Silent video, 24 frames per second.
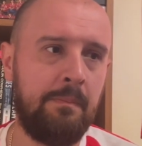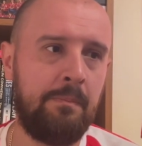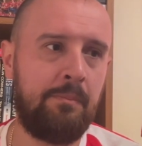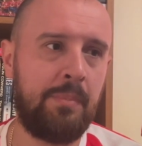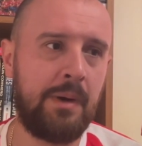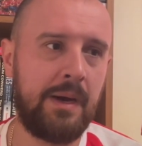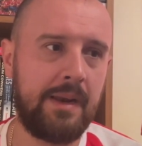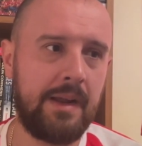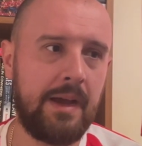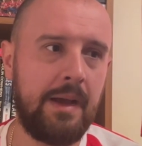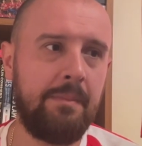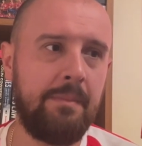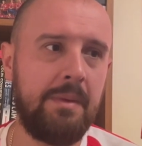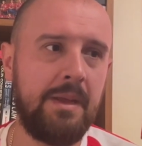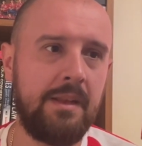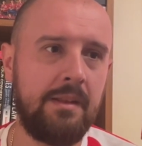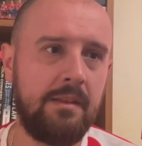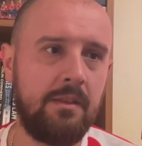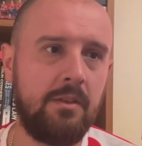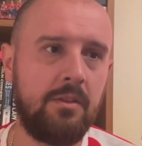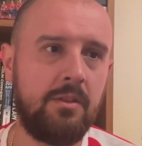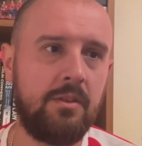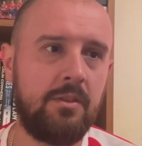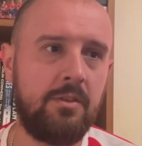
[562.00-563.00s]
But I
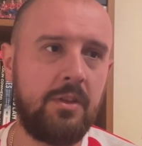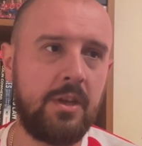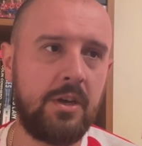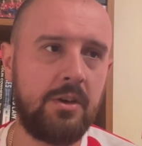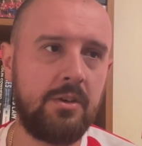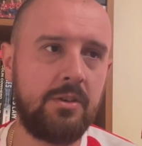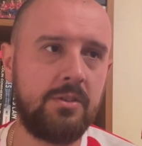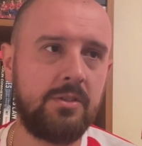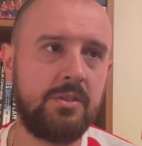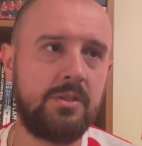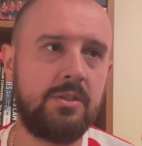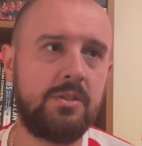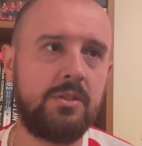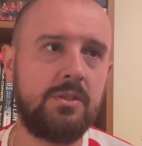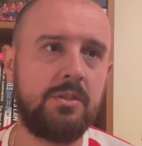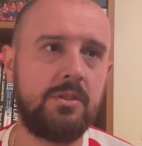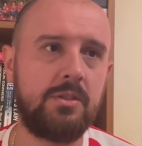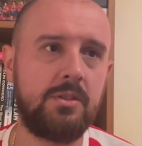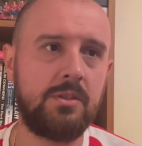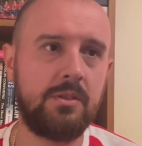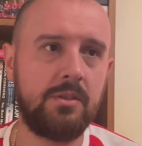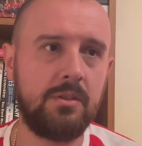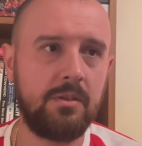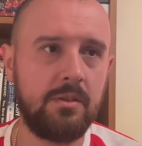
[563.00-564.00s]
mean,
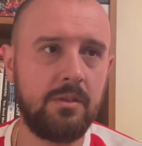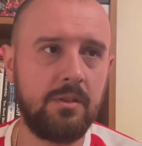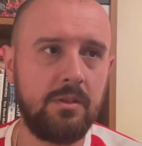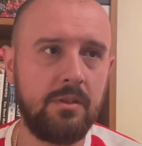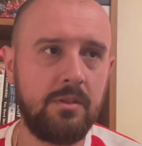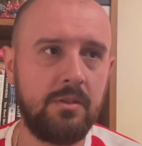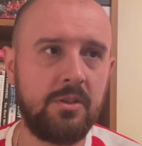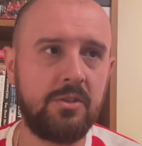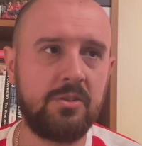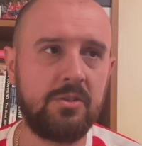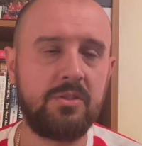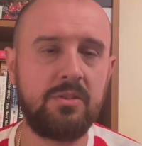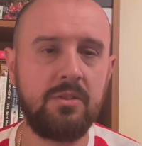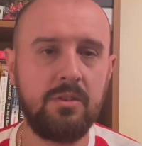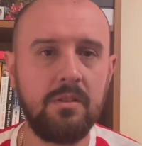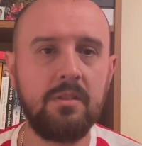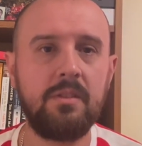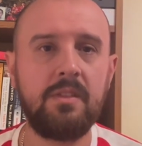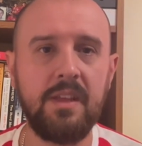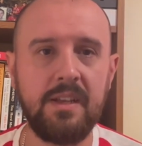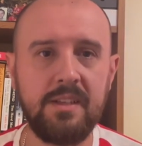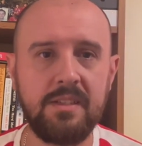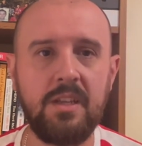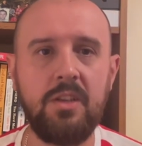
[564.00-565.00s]
there's
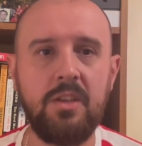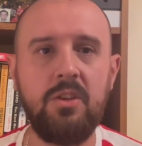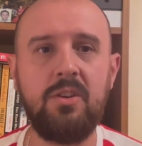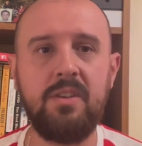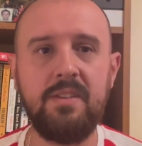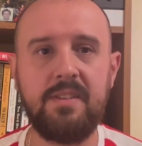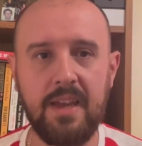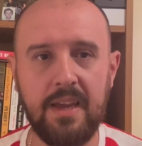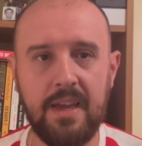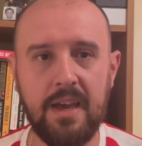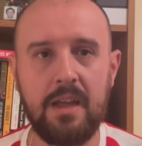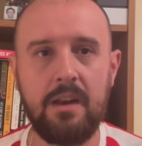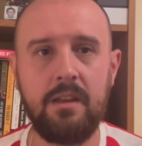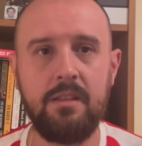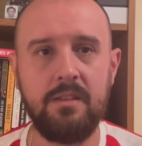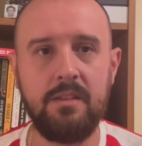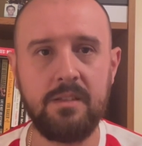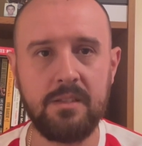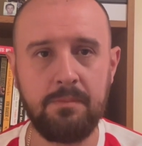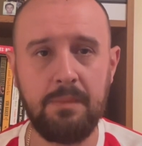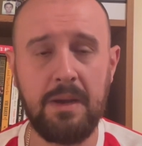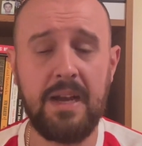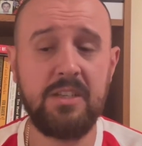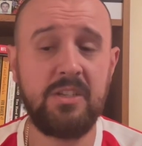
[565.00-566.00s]
certain things that you could take out of
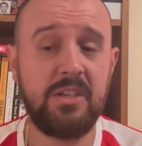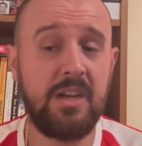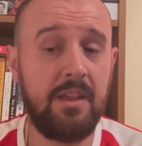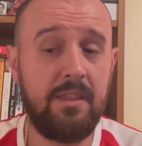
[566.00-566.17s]
this match.